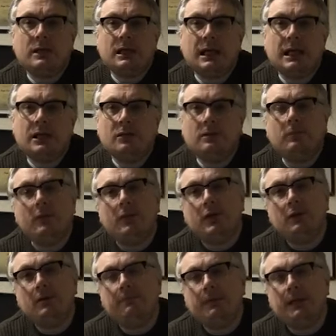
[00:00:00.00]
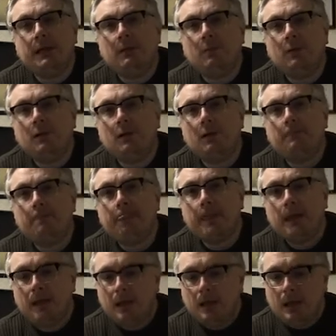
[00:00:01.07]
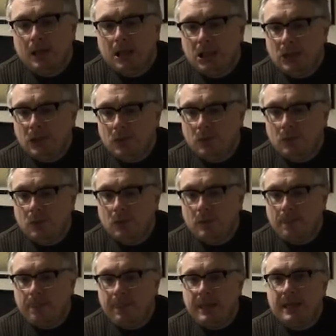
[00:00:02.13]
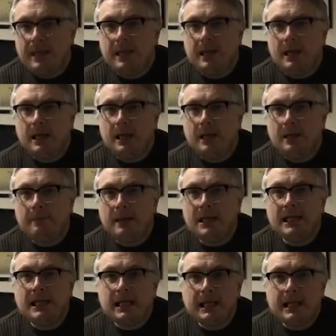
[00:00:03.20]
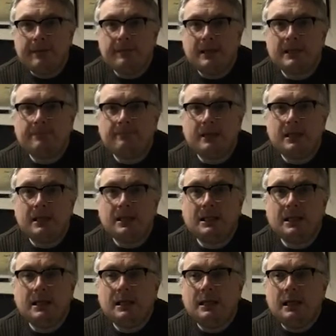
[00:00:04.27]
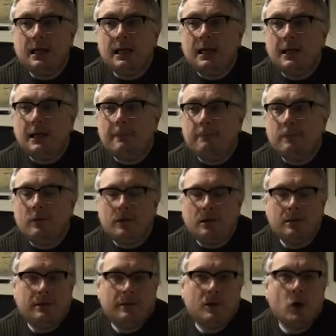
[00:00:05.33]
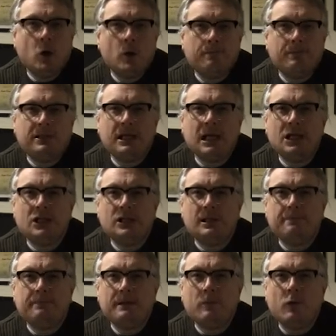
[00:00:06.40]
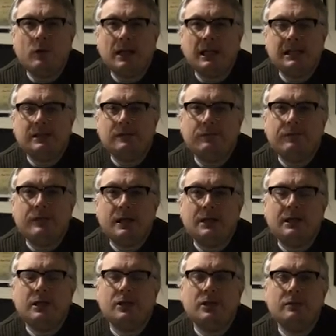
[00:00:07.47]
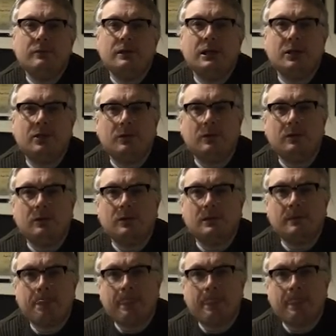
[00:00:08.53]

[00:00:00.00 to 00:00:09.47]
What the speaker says: line up with the European one. So any claim that's made could potentially be more likely to fail in a UK court.